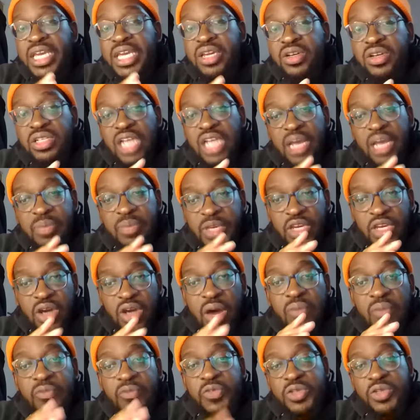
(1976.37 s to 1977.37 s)
could I be
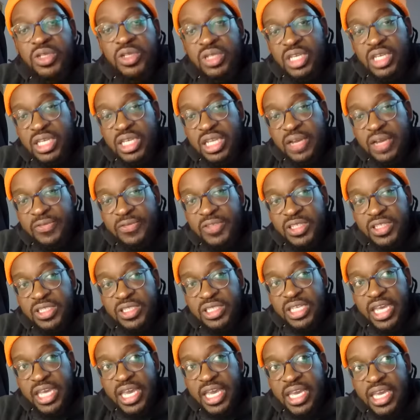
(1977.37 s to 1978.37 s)
confident enough to
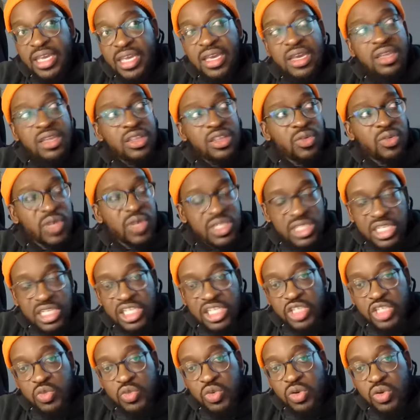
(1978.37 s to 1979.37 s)
say the West
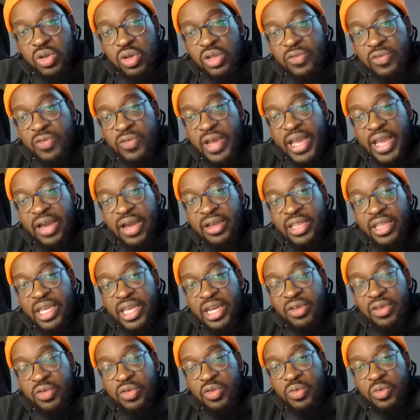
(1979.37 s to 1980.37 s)
Indies will qualify out of their
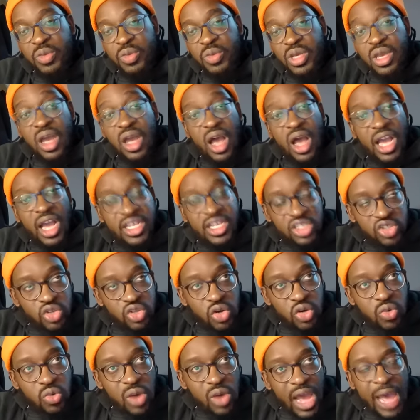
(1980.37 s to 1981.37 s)
group. I
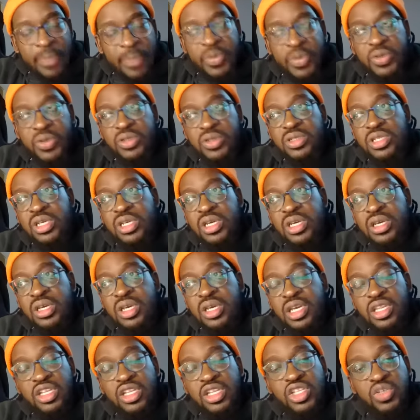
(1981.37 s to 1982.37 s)
saw what happened
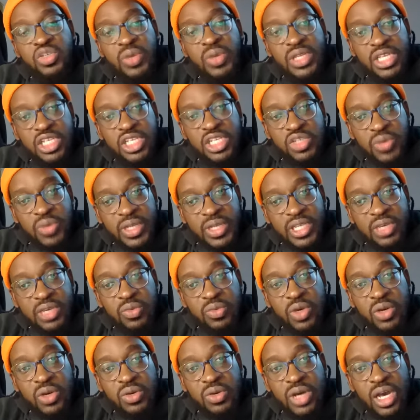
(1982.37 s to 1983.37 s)
in the 2020 World